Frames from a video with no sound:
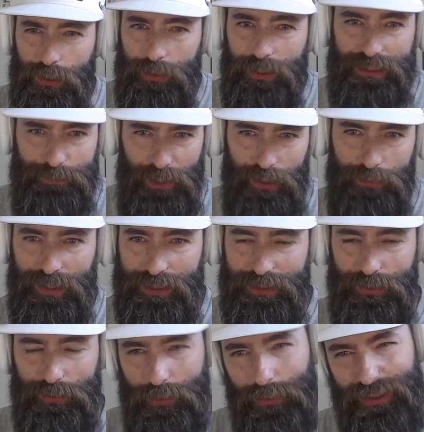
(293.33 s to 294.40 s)

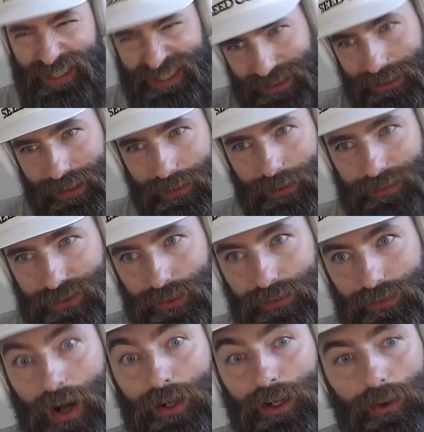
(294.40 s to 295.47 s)
experiments or at least sort
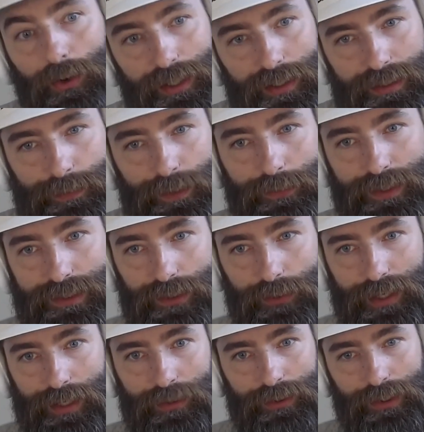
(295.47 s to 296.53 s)
of ongoing experiments
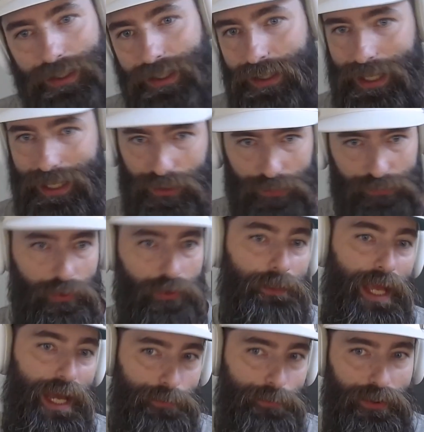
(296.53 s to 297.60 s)
around how do you form
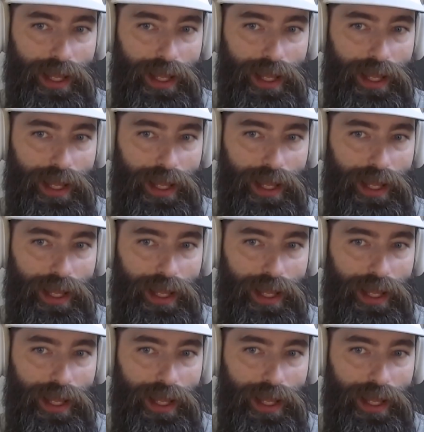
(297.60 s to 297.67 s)
capital?